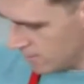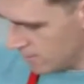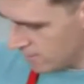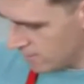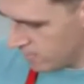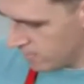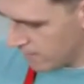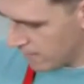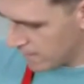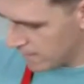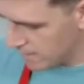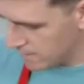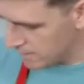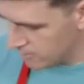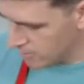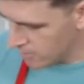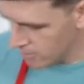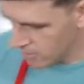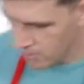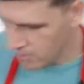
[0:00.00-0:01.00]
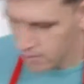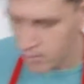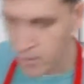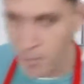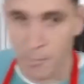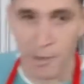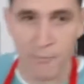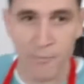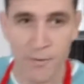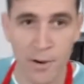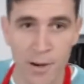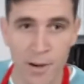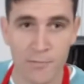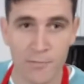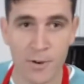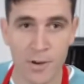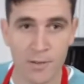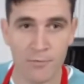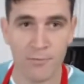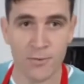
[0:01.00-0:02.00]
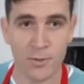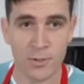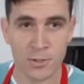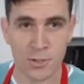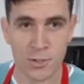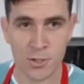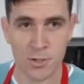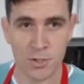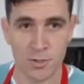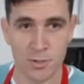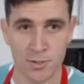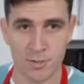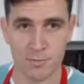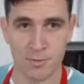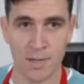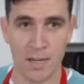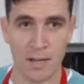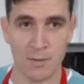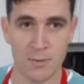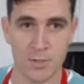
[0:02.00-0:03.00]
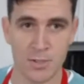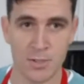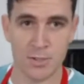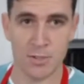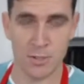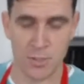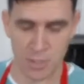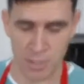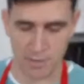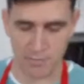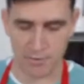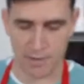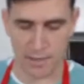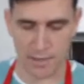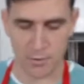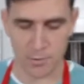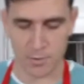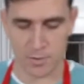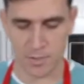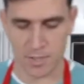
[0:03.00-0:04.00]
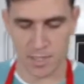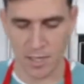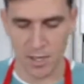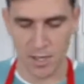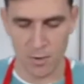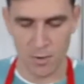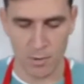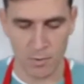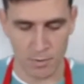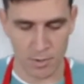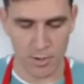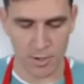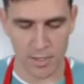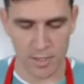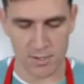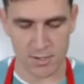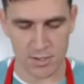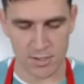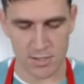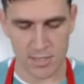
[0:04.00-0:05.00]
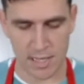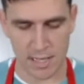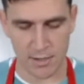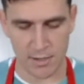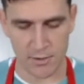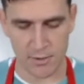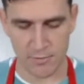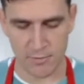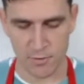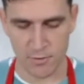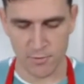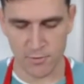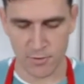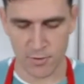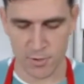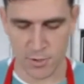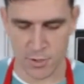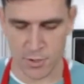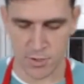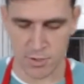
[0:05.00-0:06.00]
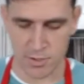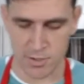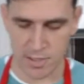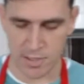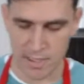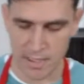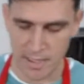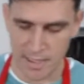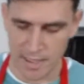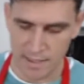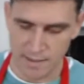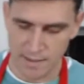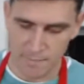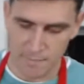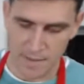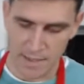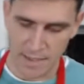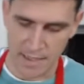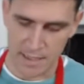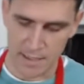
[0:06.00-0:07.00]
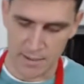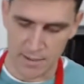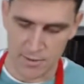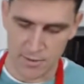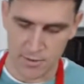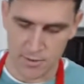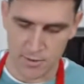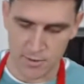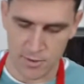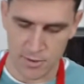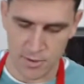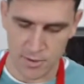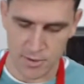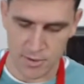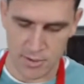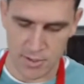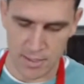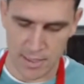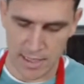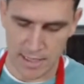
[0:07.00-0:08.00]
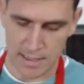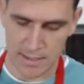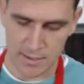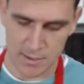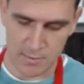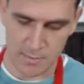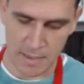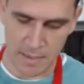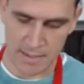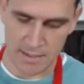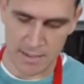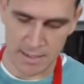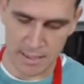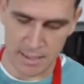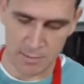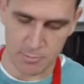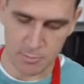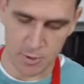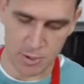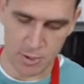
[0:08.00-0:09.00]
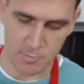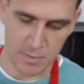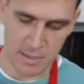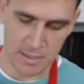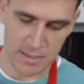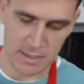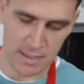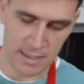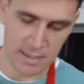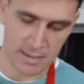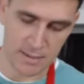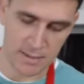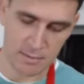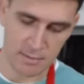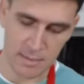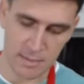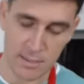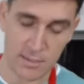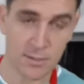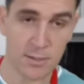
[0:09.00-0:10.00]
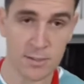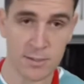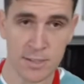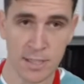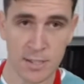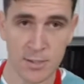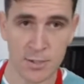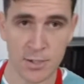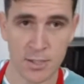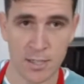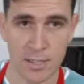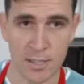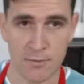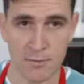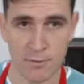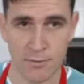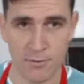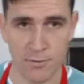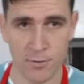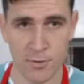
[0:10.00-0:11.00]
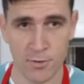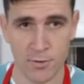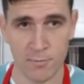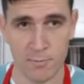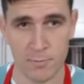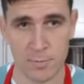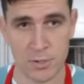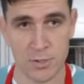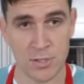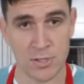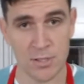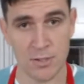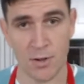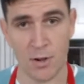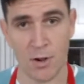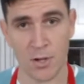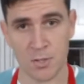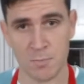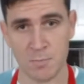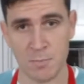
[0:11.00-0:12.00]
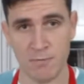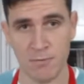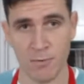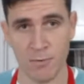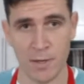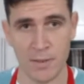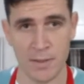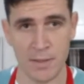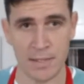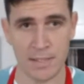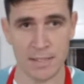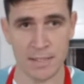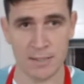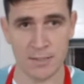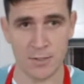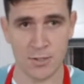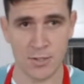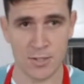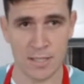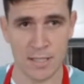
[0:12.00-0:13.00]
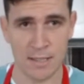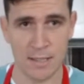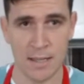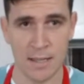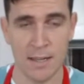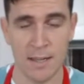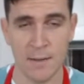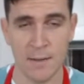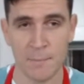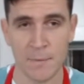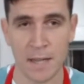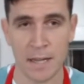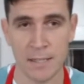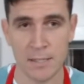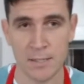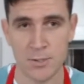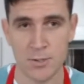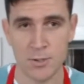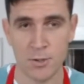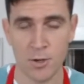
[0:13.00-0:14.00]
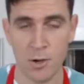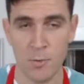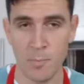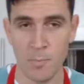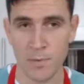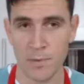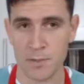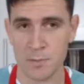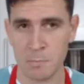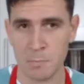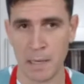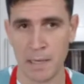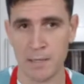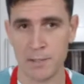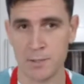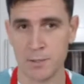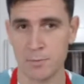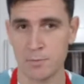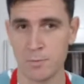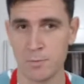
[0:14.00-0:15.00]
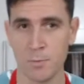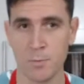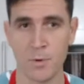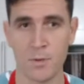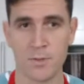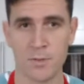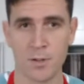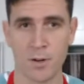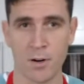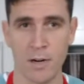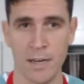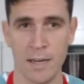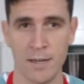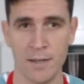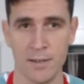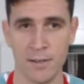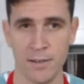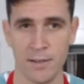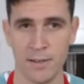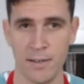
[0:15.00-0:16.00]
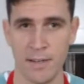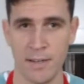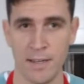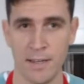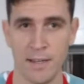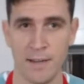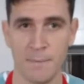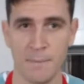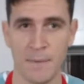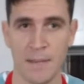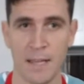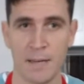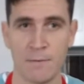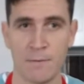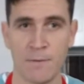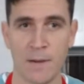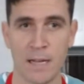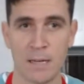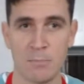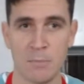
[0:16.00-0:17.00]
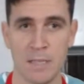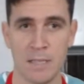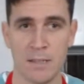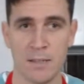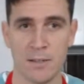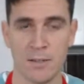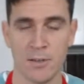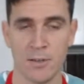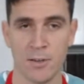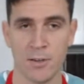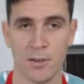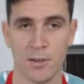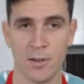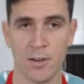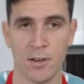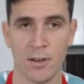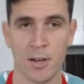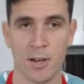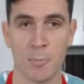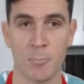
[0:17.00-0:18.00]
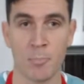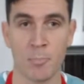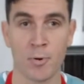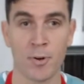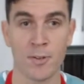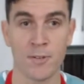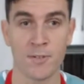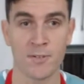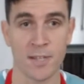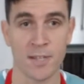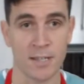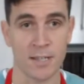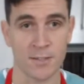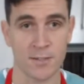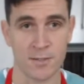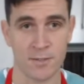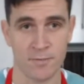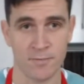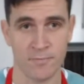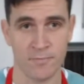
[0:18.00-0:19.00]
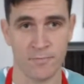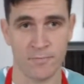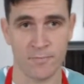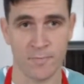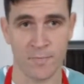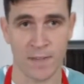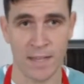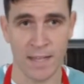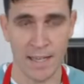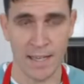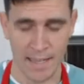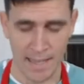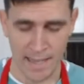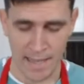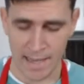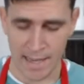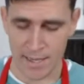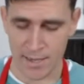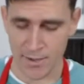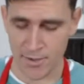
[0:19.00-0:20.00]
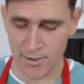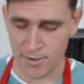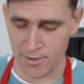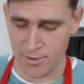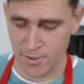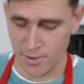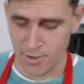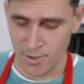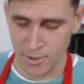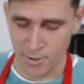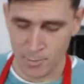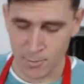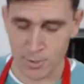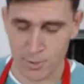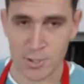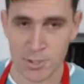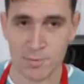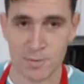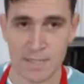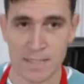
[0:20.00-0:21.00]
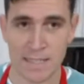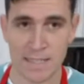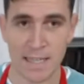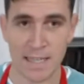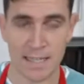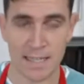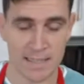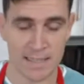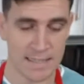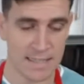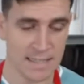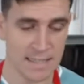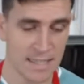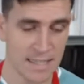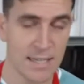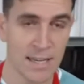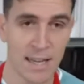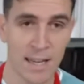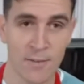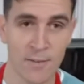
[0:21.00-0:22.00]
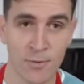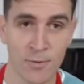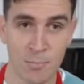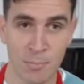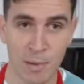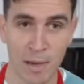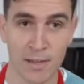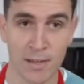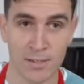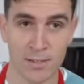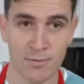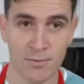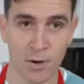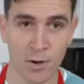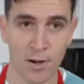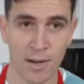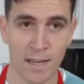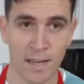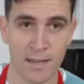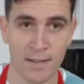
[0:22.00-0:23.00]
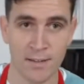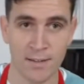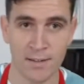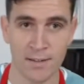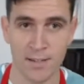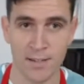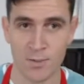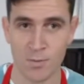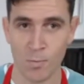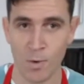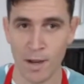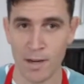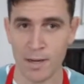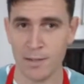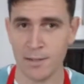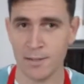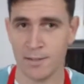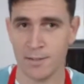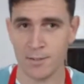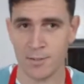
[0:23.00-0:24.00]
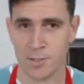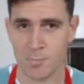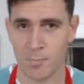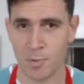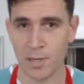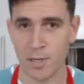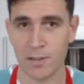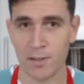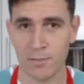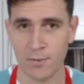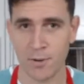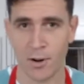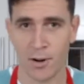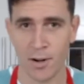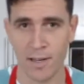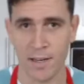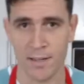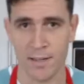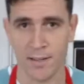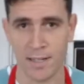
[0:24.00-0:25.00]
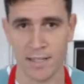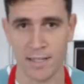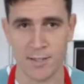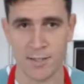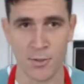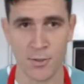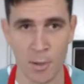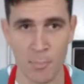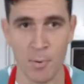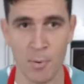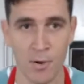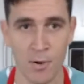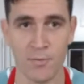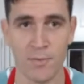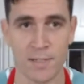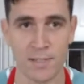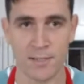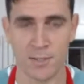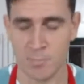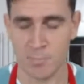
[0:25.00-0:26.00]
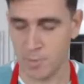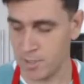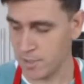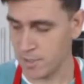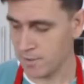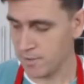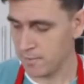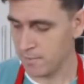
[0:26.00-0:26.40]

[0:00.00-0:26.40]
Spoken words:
And finally, on my very, very first shoot, when I was still a chef, I thought we were going to style the food for a shoot. And the stylist basically pushed me aside and said, please don't touch any of the food. But she did ask me for one thing. And she said, I need you to open this punnet of Woolworths coriander and find me a princess. And what she was saying is that in every punnet of coriander, there is one sprig of coriander that is the perfect sprig.